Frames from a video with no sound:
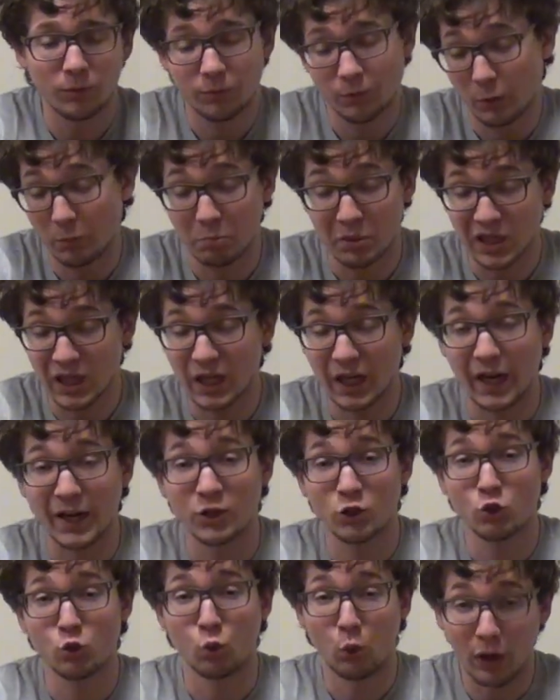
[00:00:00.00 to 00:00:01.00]
for being
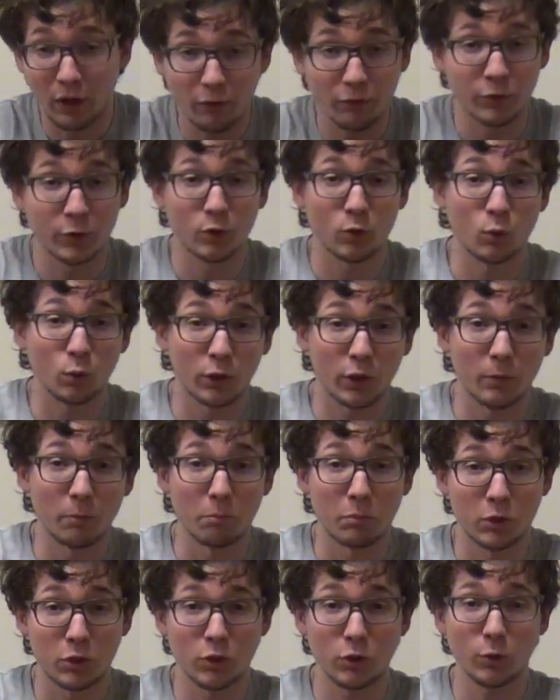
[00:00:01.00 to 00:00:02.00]
a 12-year-old
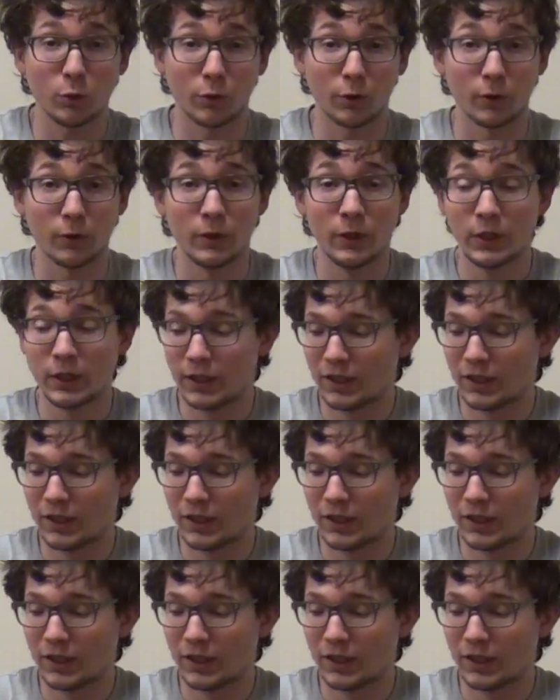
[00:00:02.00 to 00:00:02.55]
computer.